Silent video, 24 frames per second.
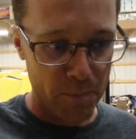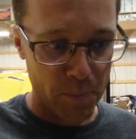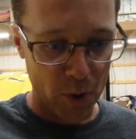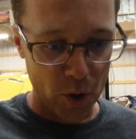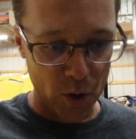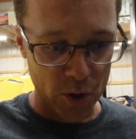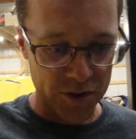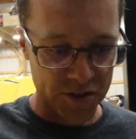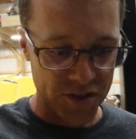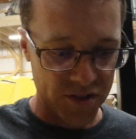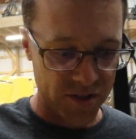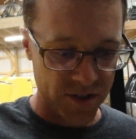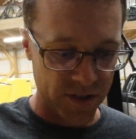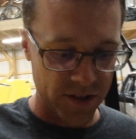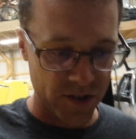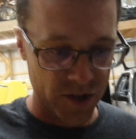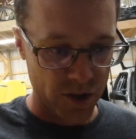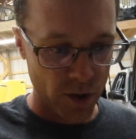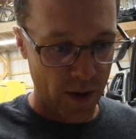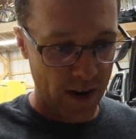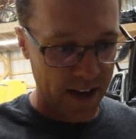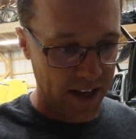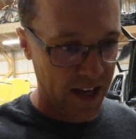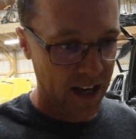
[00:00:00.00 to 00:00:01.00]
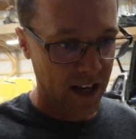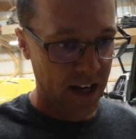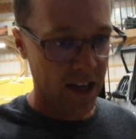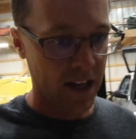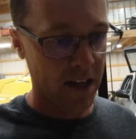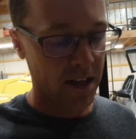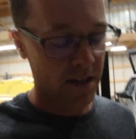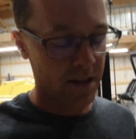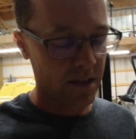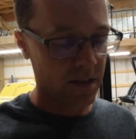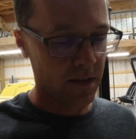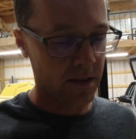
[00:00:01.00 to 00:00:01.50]
bolts, so I can't
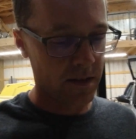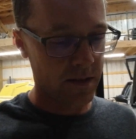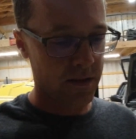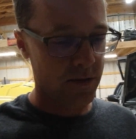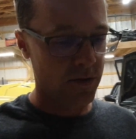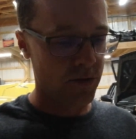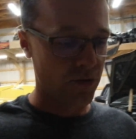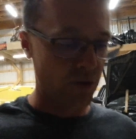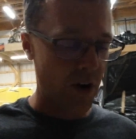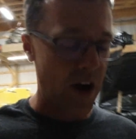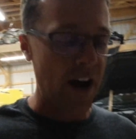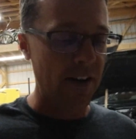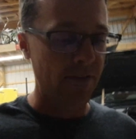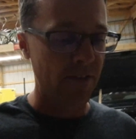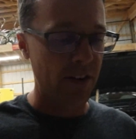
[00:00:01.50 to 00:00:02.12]
drive